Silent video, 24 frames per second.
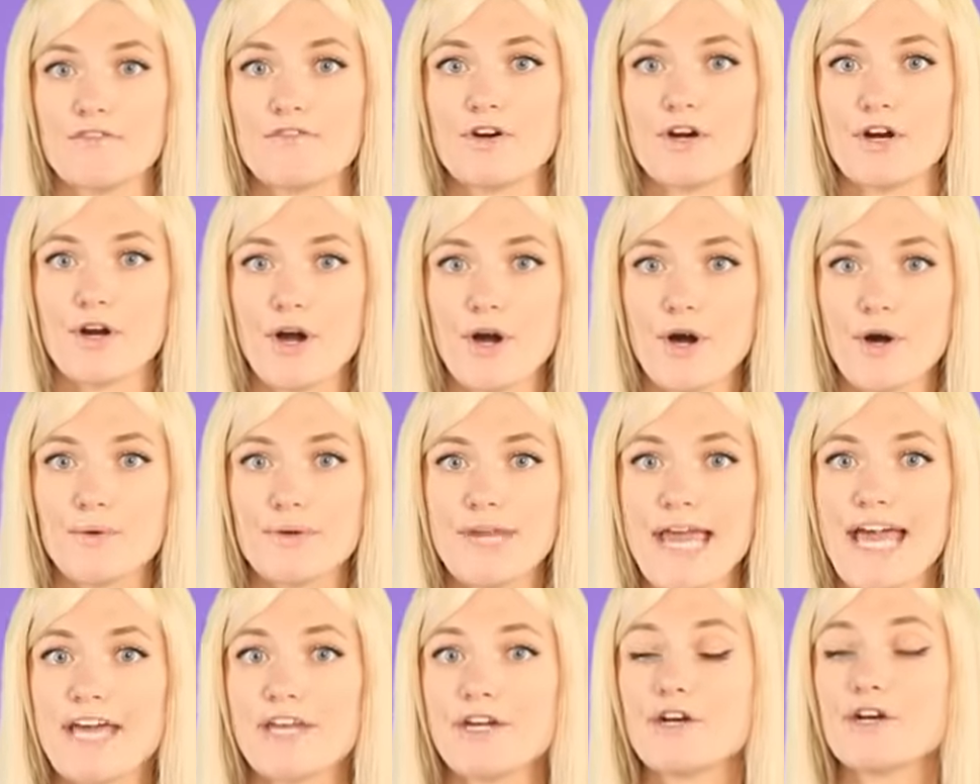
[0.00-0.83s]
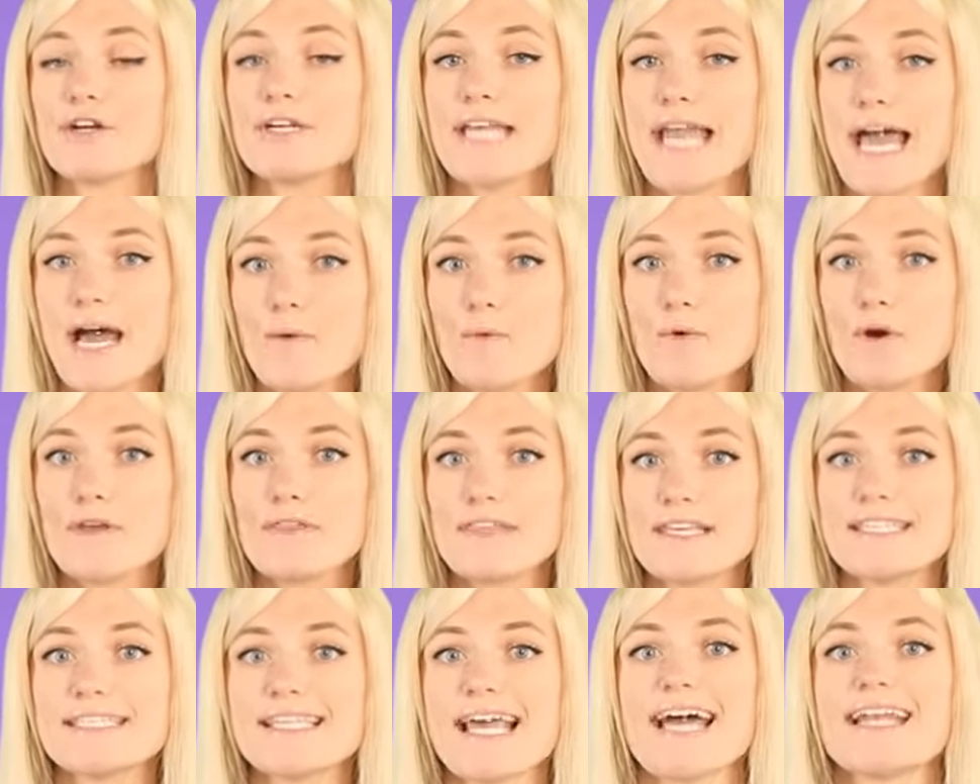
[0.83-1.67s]
of her own and her net
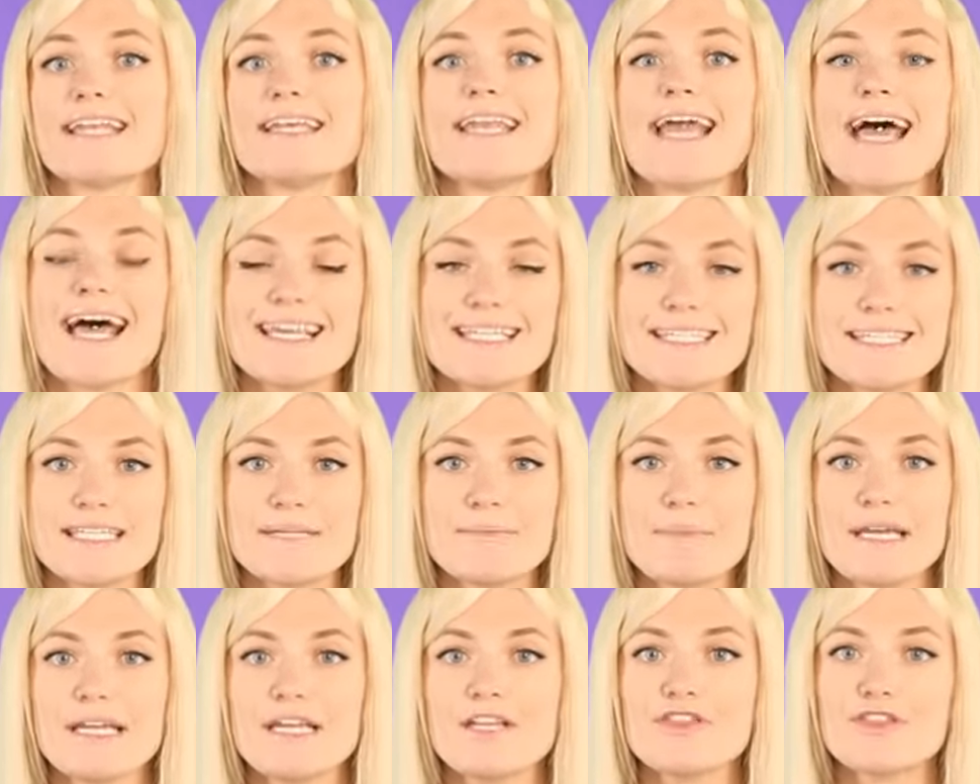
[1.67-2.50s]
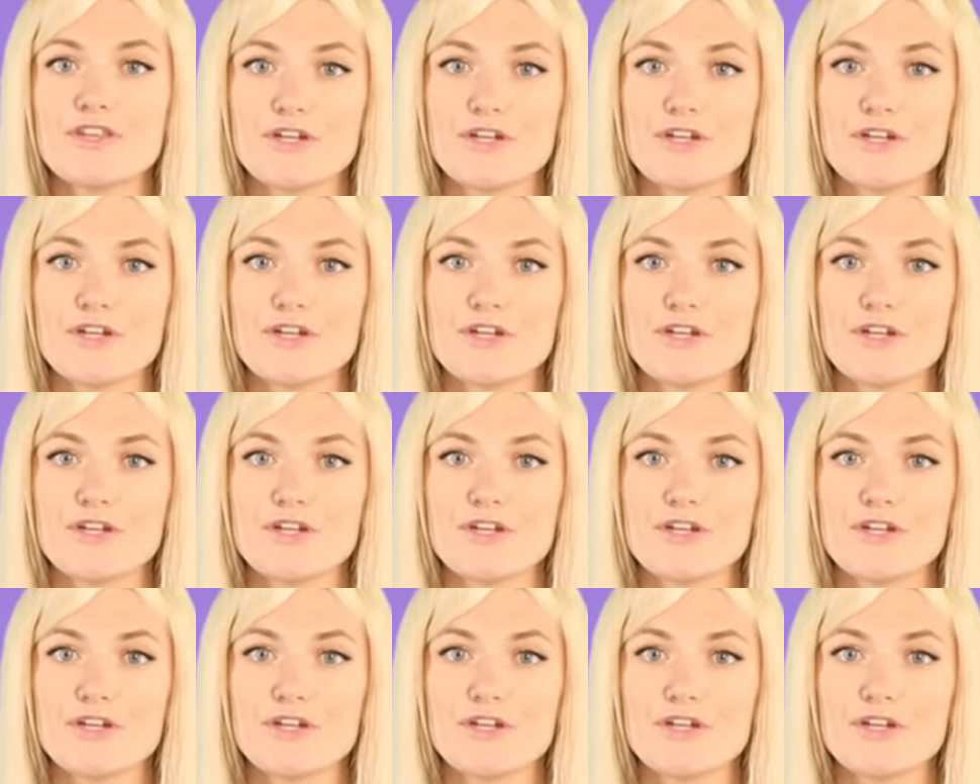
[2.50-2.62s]
worth is at an estimated